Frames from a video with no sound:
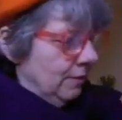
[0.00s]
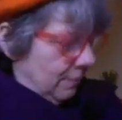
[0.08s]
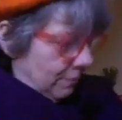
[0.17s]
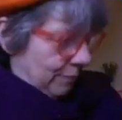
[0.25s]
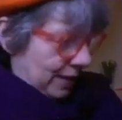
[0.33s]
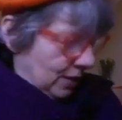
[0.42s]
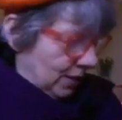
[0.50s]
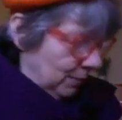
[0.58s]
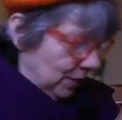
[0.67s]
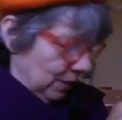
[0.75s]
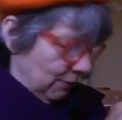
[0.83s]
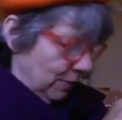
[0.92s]
being
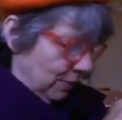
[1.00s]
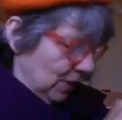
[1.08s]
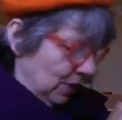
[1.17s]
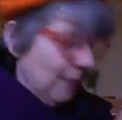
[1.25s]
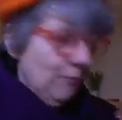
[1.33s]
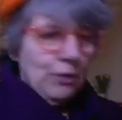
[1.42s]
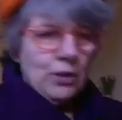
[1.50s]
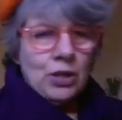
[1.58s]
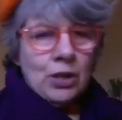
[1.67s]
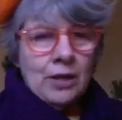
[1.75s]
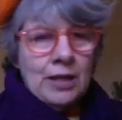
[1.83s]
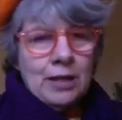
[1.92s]
Sub-Zero in
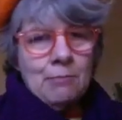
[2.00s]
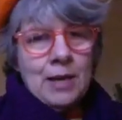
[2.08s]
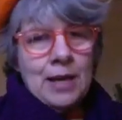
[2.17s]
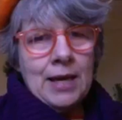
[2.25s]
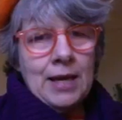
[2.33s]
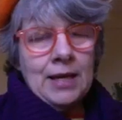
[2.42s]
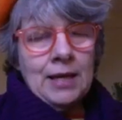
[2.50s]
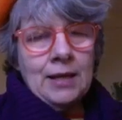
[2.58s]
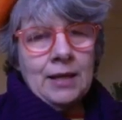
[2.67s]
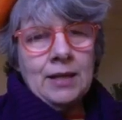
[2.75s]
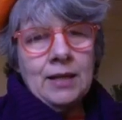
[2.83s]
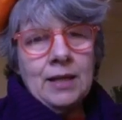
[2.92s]
temperature in May
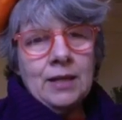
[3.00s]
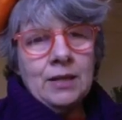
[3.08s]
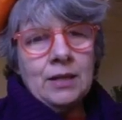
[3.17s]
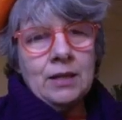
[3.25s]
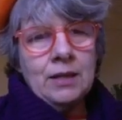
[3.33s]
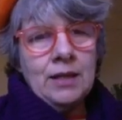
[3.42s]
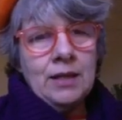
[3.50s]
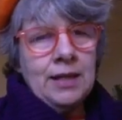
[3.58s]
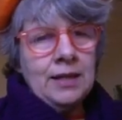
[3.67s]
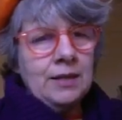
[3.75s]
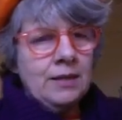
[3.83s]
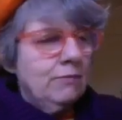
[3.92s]
in London
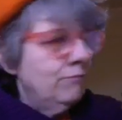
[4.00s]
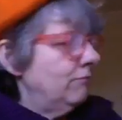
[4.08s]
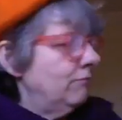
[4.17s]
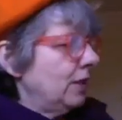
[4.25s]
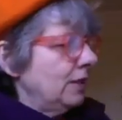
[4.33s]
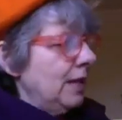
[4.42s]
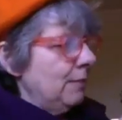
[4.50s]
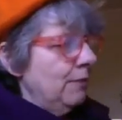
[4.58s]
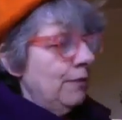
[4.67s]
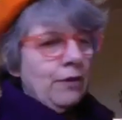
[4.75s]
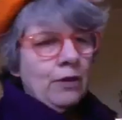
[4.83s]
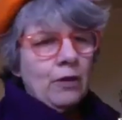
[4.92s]
doesn't
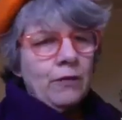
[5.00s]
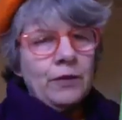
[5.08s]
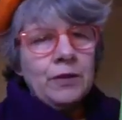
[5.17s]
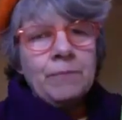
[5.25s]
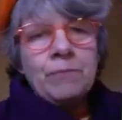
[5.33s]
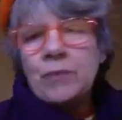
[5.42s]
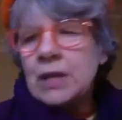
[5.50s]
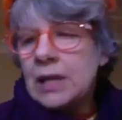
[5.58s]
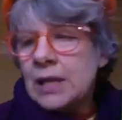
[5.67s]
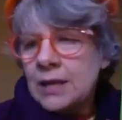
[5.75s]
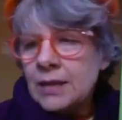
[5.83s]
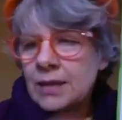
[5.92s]
happen very often.
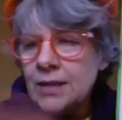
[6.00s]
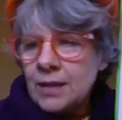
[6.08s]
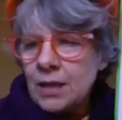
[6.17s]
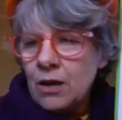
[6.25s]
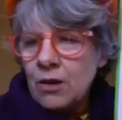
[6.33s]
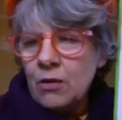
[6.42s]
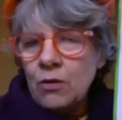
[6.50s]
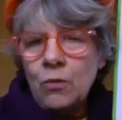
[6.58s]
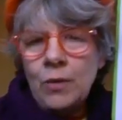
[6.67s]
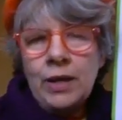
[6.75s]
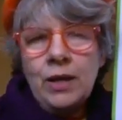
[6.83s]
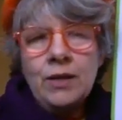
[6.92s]
So
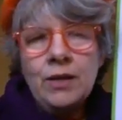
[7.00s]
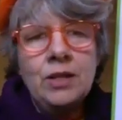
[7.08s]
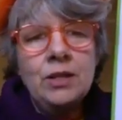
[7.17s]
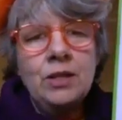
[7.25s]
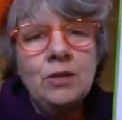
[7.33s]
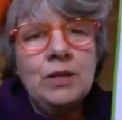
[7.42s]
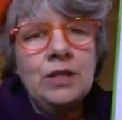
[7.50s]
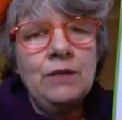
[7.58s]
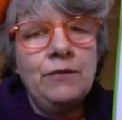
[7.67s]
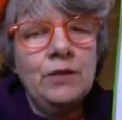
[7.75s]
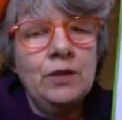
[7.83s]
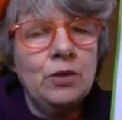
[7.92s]
we're going to do a
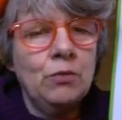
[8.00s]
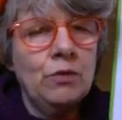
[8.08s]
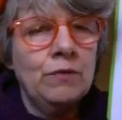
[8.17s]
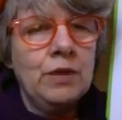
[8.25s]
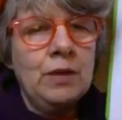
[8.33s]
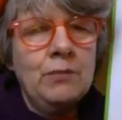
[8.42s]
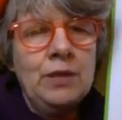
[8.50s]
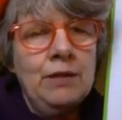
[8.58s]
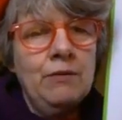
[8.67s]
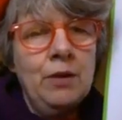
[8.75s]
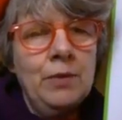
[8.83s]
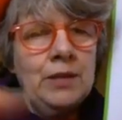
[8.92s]
different sort of
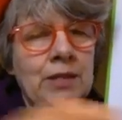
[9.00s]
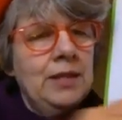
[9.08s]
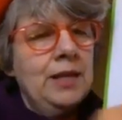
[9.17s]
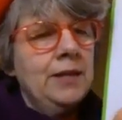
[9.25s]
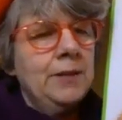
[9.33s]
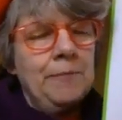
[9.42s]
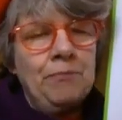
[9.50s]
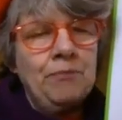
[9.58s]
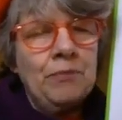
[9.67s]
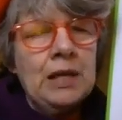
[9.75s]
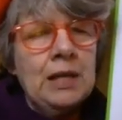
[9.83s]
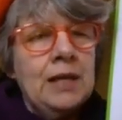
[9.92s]
Sub-Zero instead.
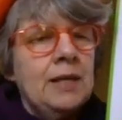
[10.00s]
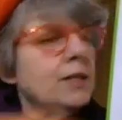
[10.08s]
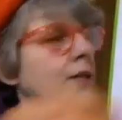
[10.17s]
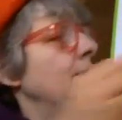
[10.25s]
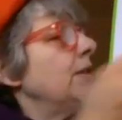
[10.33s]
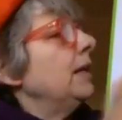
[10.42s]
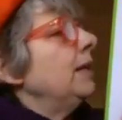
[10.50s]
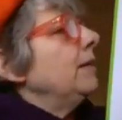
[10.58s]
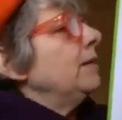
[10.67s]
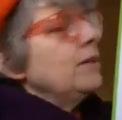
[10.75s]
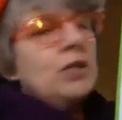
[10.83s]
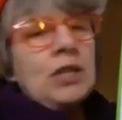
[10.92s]
So
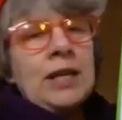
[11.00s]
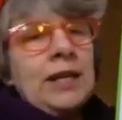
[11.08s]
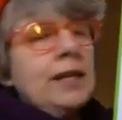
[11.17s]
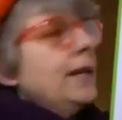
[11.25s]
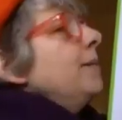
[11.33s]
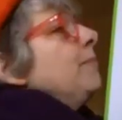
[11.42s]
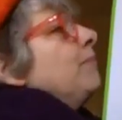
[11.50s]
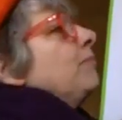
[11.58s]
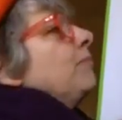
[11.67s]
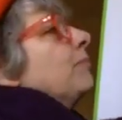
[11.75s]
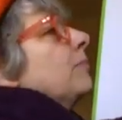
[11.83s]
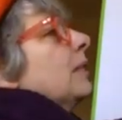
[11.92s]
the Checkit game
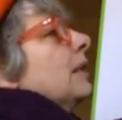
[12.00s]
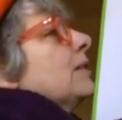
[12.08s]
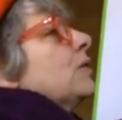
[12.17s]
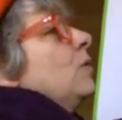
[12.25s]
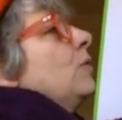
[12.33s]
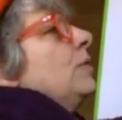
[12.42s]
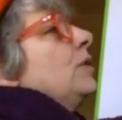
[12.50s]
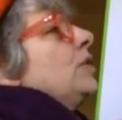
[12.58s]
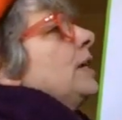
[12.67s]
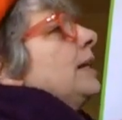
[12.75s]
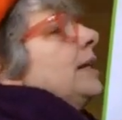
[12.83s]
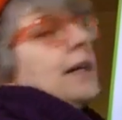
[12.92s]
is called the
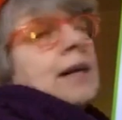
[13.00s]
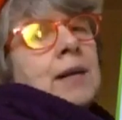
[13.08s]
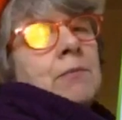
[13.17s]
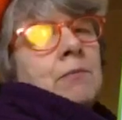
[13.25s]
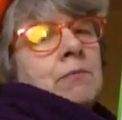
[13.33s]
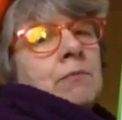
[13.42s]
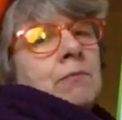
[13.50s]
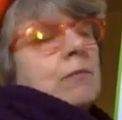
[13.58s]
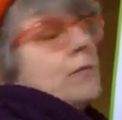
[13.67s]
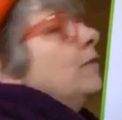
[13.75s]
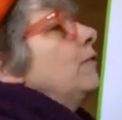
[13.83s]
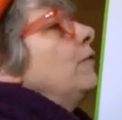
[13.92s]
Checkit game
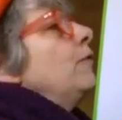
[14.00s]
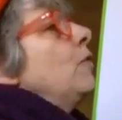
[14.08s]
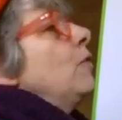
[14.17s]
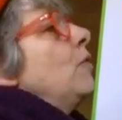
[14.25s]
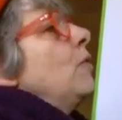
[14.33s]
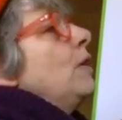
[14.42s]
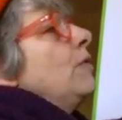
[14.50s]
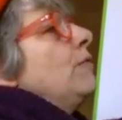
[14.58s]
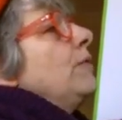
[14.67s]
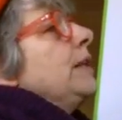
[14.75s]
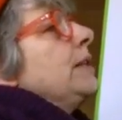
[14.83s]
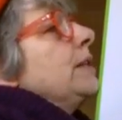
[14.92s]
for a
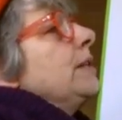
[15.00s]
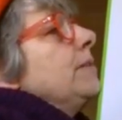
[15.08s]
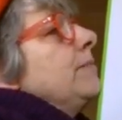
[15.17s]
reason.